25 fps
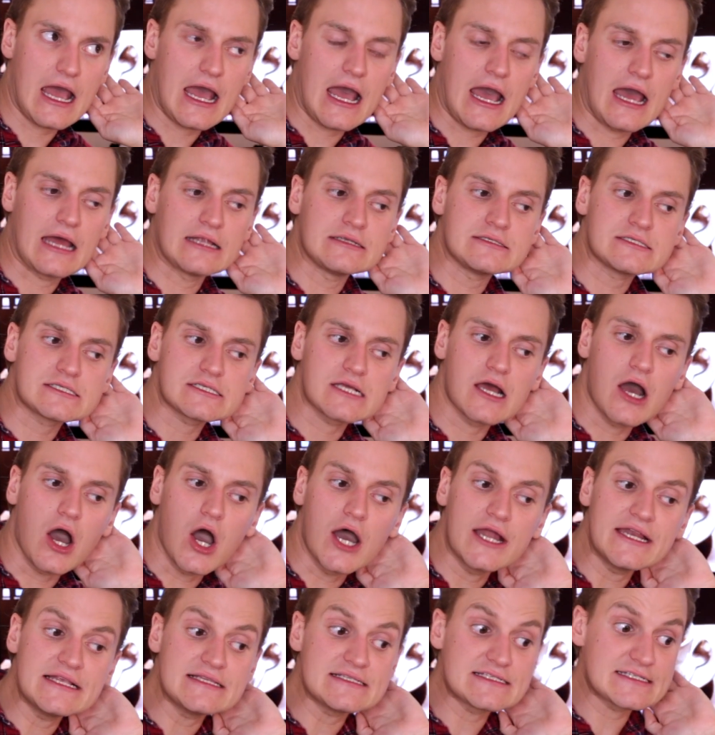And
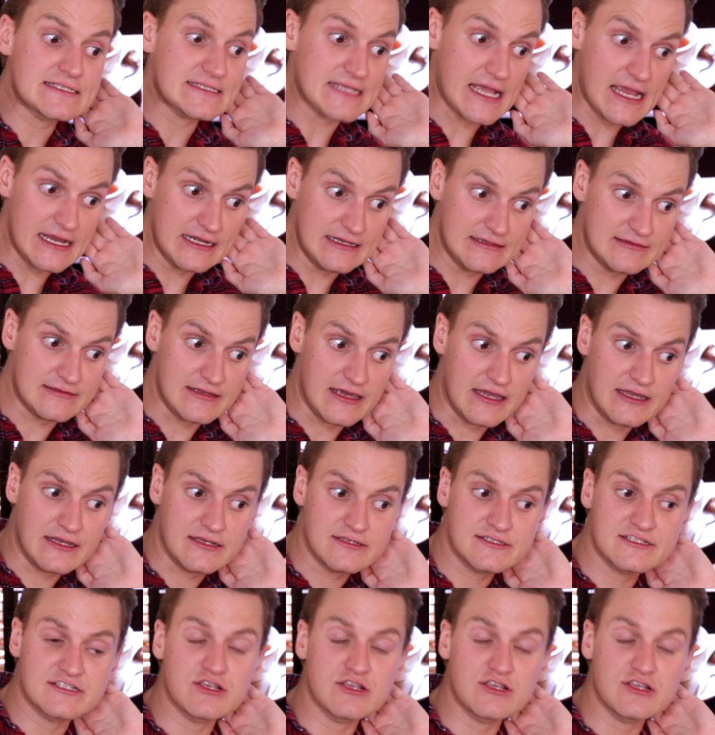I didn't say anything.